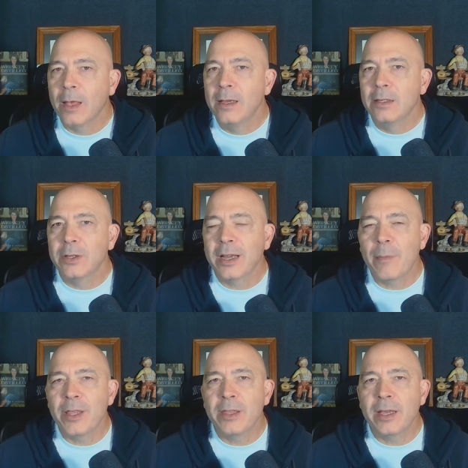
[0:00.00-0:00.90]
So it
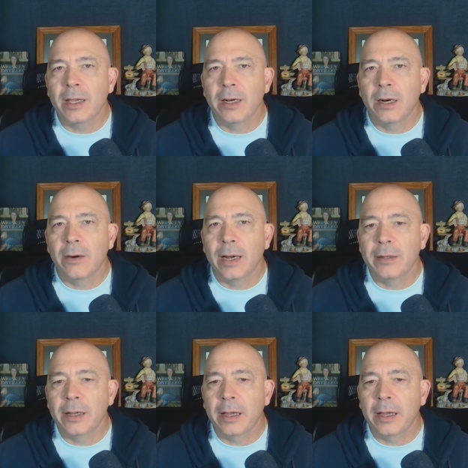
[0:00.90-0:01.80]
got me thinking all right,
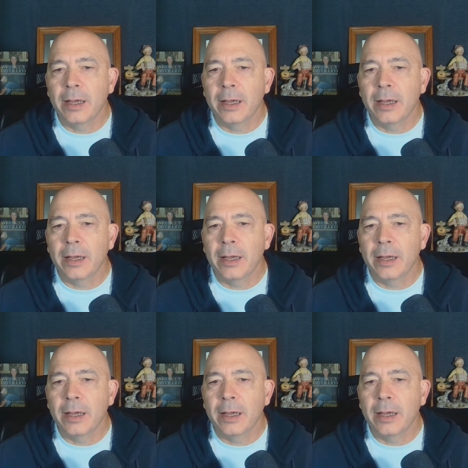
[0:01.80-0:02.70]

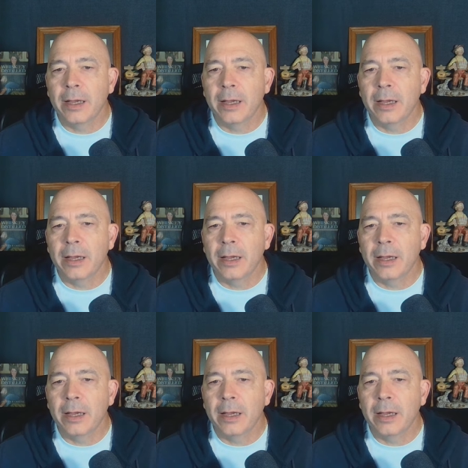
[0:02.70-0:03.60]

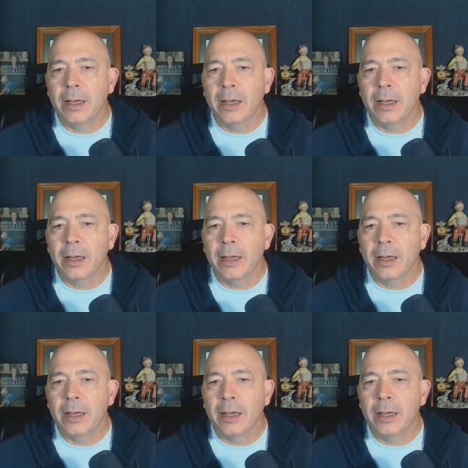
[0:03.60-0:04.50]
nutrition versus
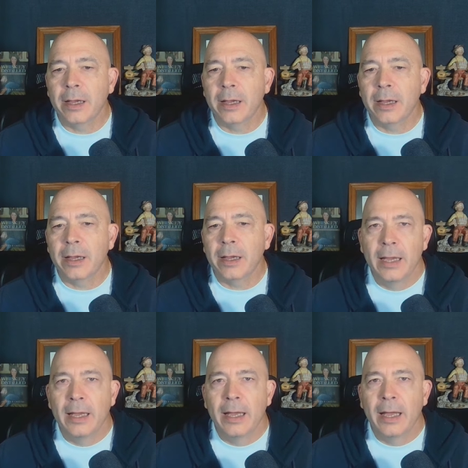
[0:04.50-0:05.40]
fitness.
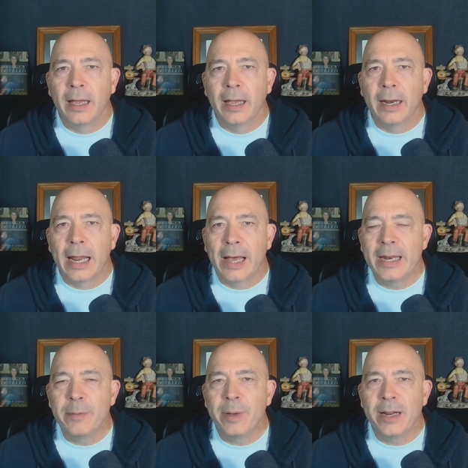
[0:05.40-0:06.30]
Now,
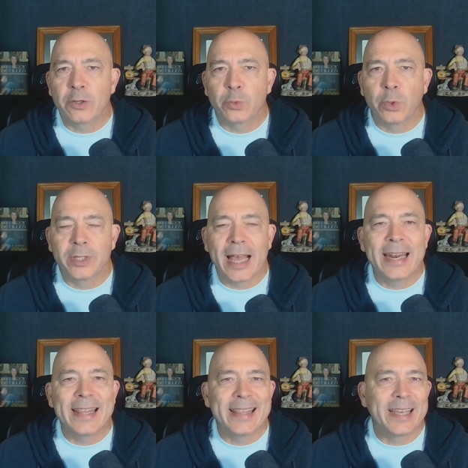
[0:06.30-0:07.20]
anybody that's worth
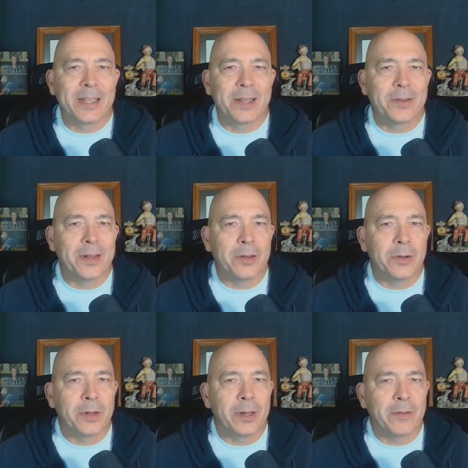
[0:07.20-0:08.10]
anything in the in,
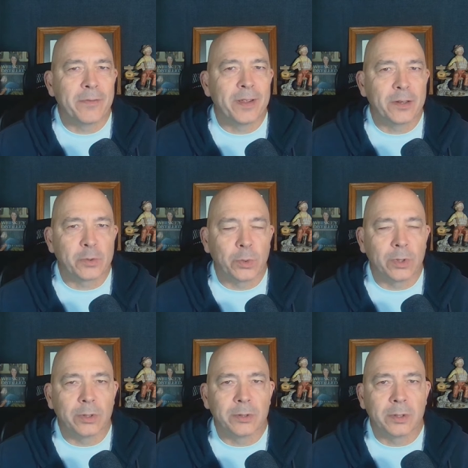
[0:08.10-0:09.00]
in the fitness
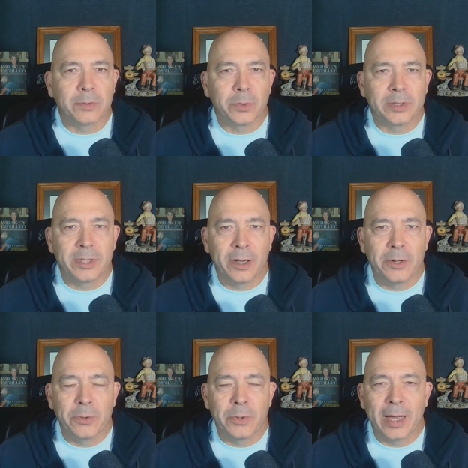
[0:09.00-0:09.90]
world will tell
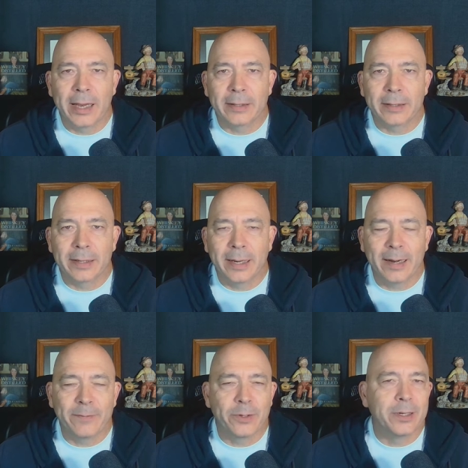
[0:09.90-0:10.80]
you that, and
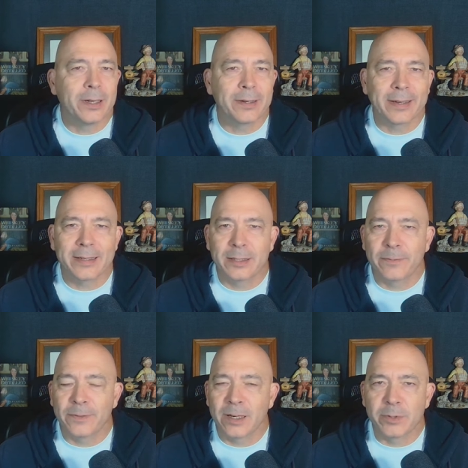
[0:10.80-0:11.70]
I've heard all kinds of
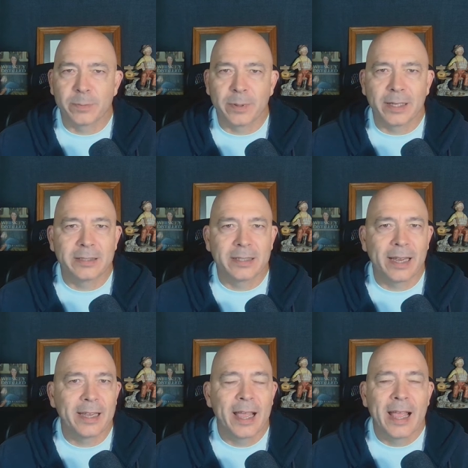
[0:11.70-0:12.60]
different numbers, but let's
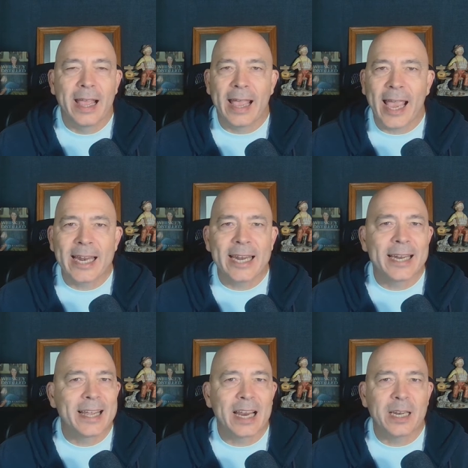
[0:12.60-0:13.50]
say 80 to
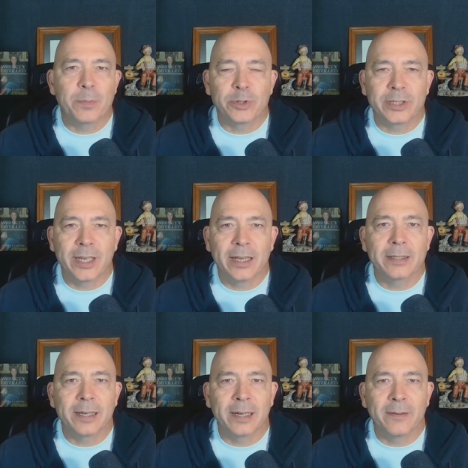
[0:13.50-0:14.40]
90 percent
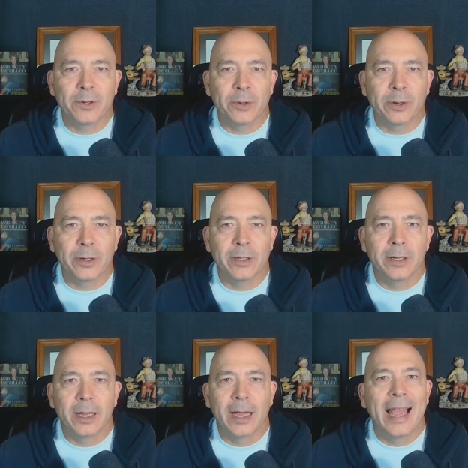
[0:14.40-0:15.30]
of your
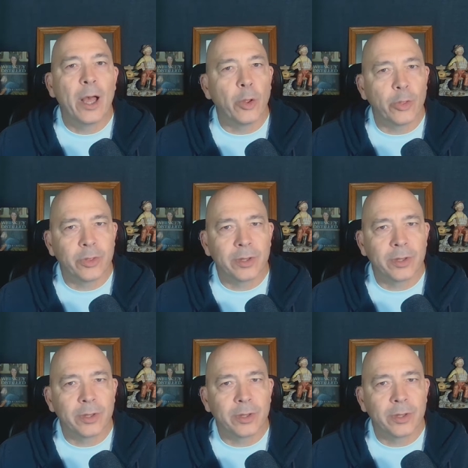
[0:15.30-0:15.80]
health